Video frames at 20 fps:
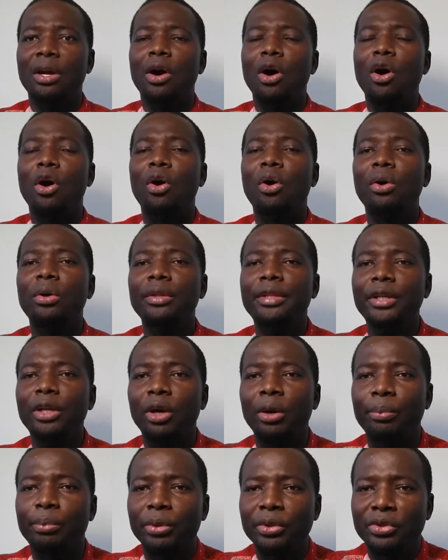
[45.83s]
all the
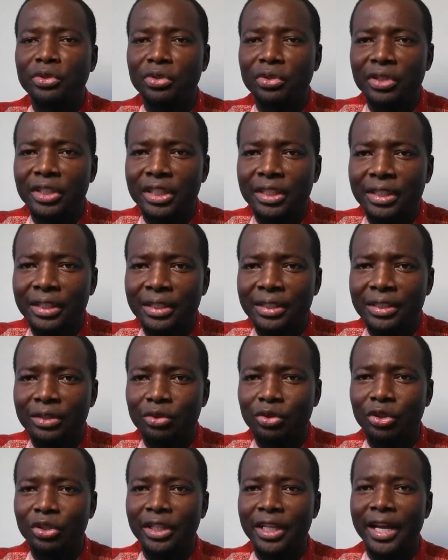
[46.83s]
opportunities
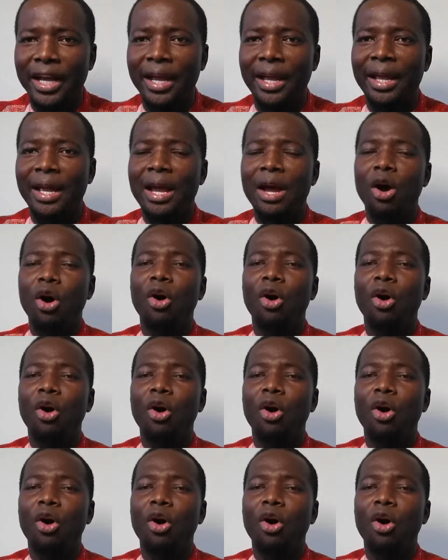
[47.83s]
today,